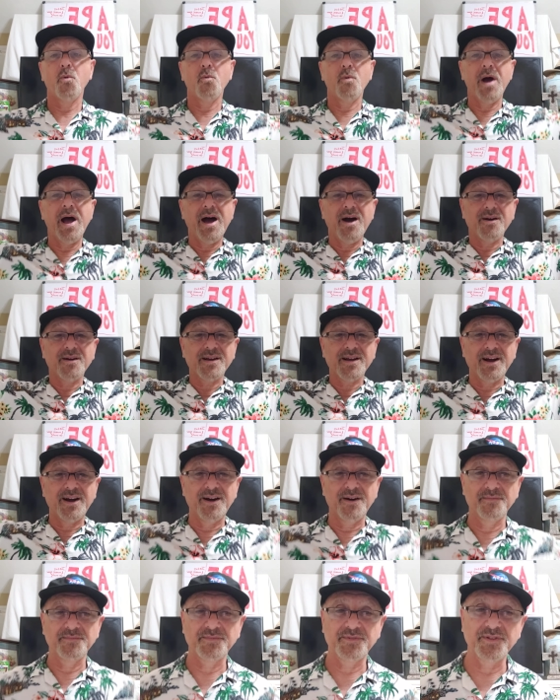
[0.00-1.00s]

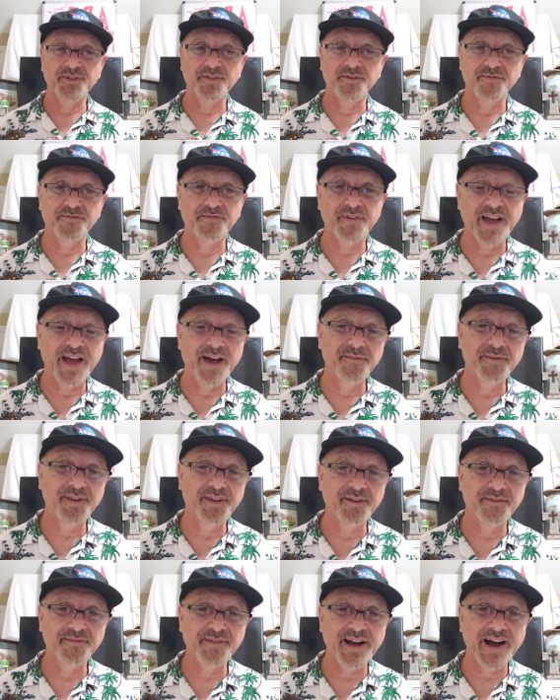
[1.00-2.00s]
welcome to the family
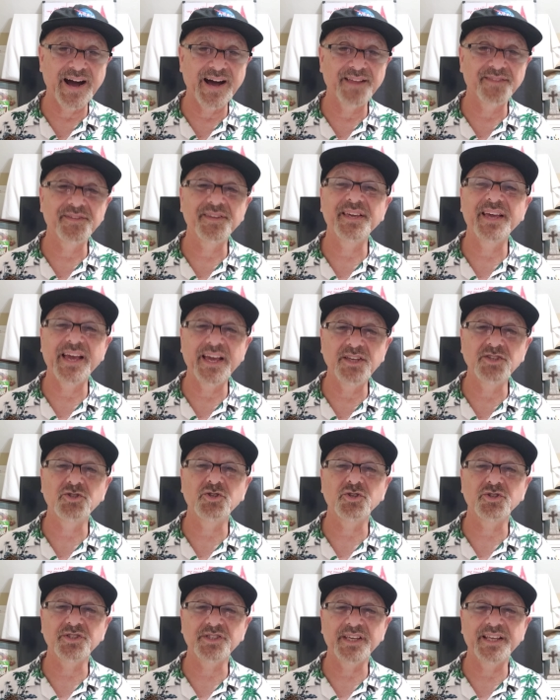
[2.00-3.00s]
of God. The
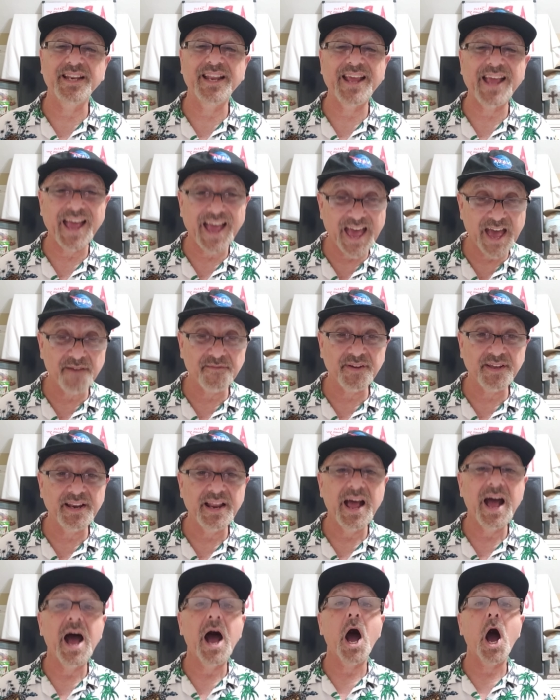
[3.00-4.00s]
angels in
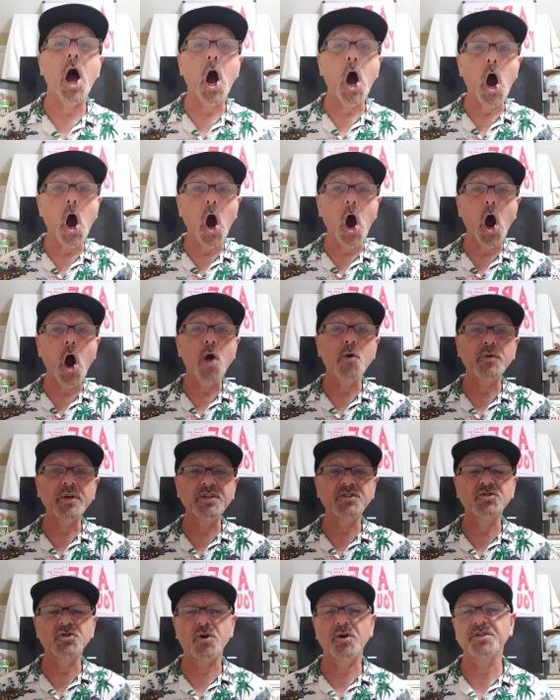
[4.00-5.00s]
heaven are
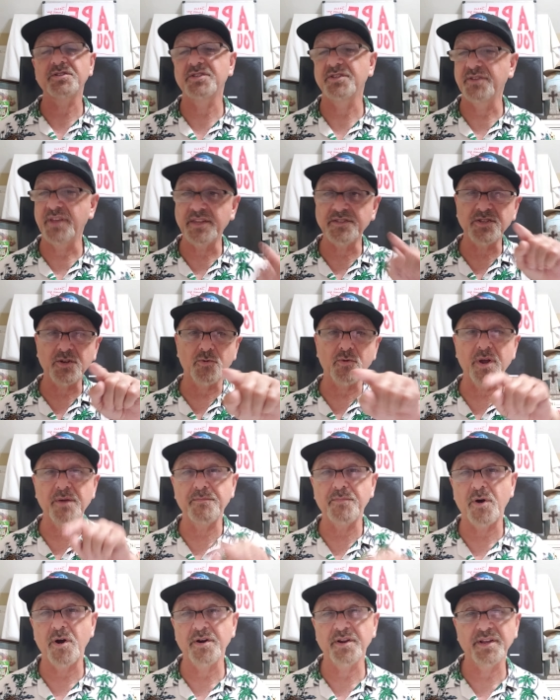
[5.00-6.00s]
rejoicing. That's a
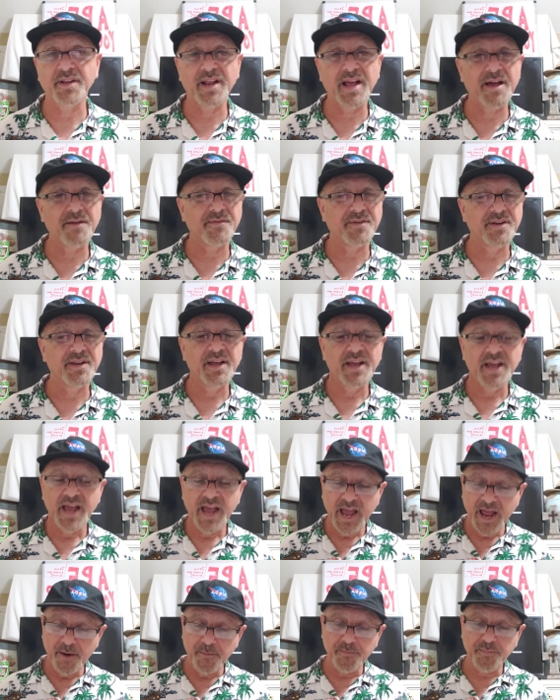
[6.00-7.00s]
great party in heaven.
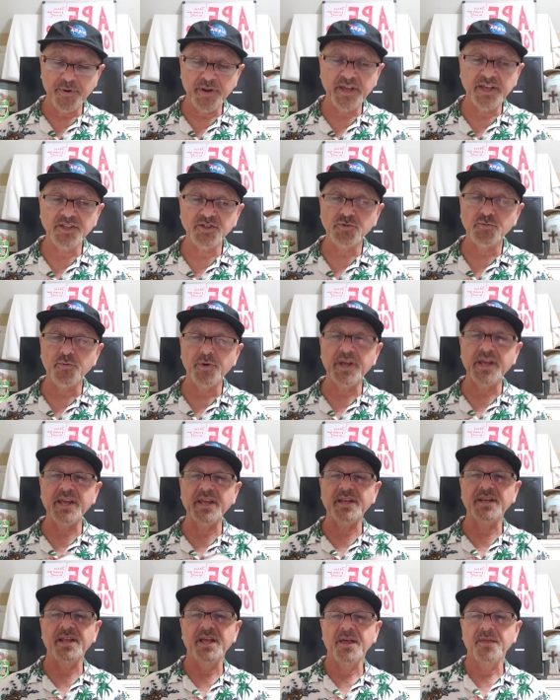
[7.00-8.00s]
And please
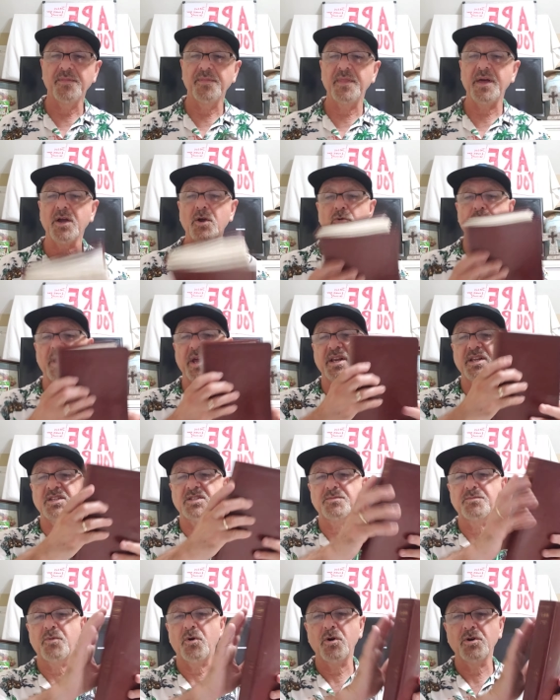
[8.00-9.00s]
read the
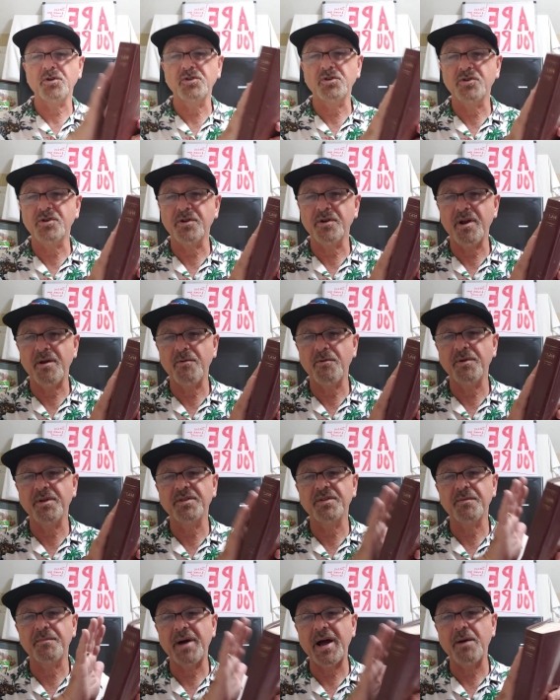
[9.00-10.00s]
greatest book you could ever
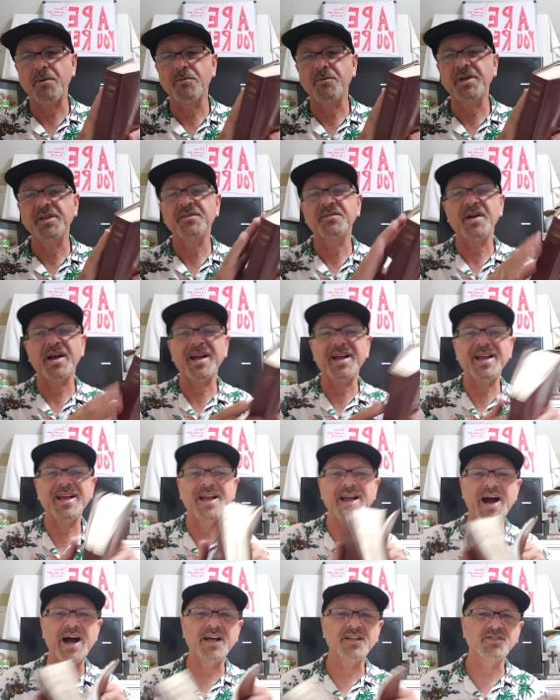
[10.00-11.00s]
read the Bible. Read the
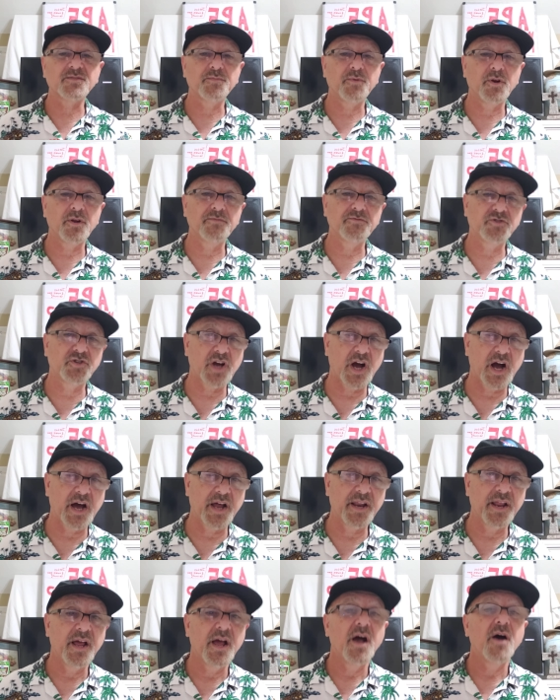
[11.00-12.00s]
Gospel of
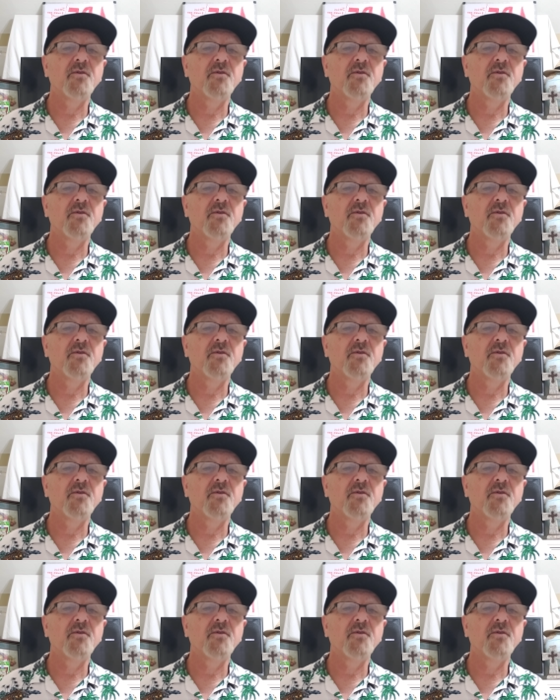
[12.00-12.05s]
John.